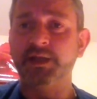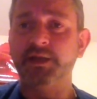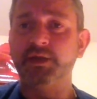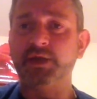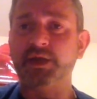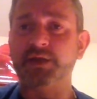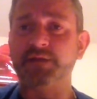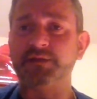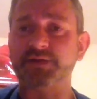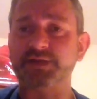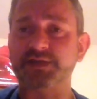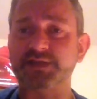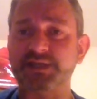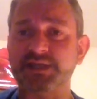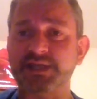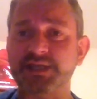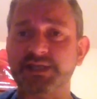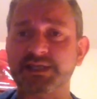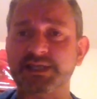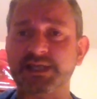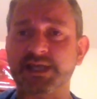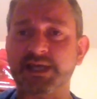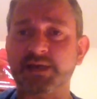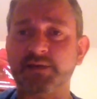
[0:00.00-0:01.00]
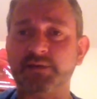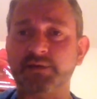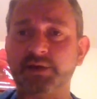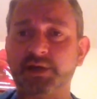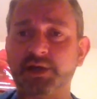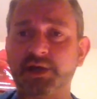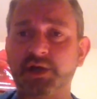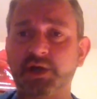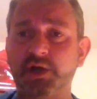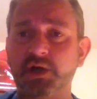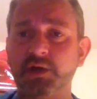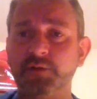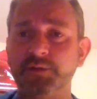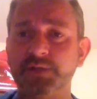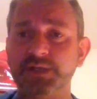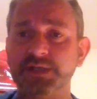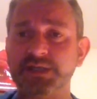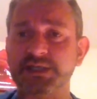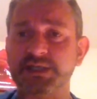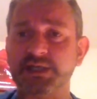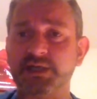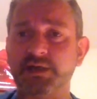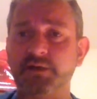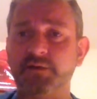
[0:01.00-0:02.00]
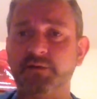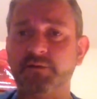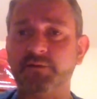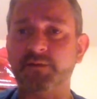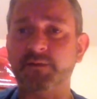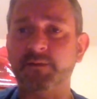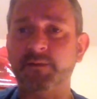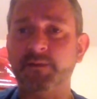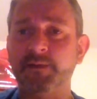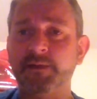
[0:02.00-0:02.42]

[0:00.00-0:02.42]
you have to sit down and calm yourself,